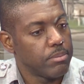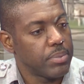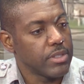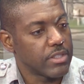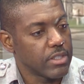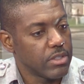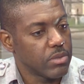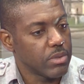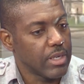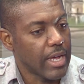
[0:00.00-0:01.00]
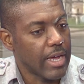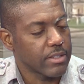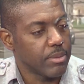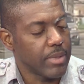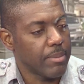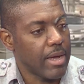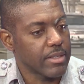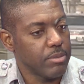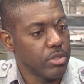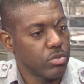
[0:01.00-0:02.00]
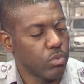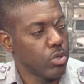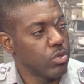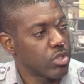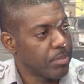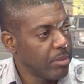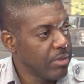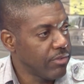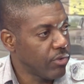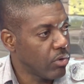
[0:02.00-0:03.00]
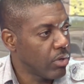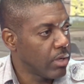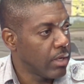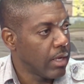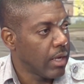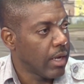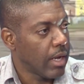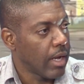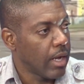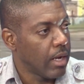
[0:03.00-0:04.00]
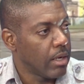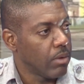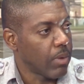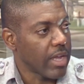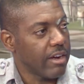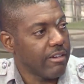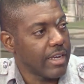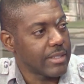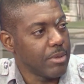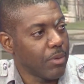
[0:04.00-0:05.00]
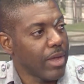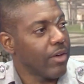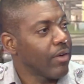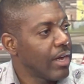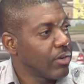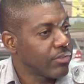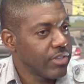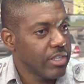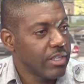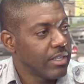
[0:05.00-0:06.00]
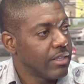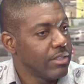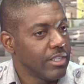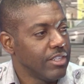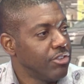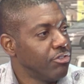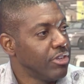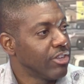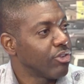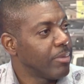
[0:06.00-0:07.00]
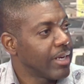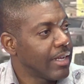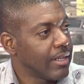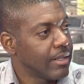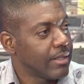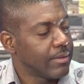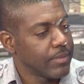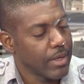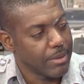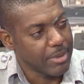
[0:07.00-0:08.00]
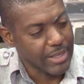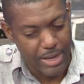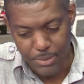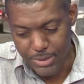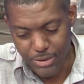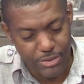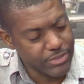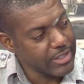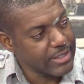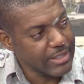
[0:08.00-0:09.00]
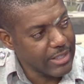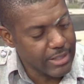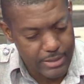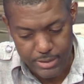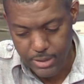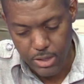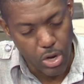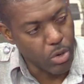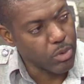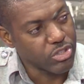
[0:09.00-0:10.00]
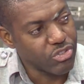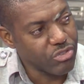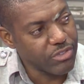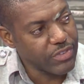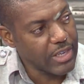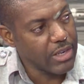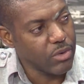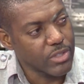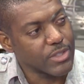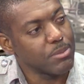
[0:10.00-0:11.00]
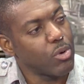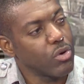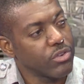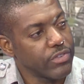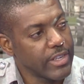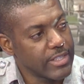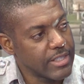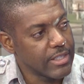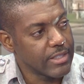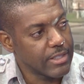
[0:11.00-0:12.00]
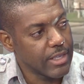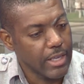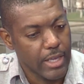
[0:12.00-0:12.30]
persons would ask, so what are you stopping me for? Why are you harassing me? Why are you going to look for the real criminal? But I would often say this, our trivial or small offenses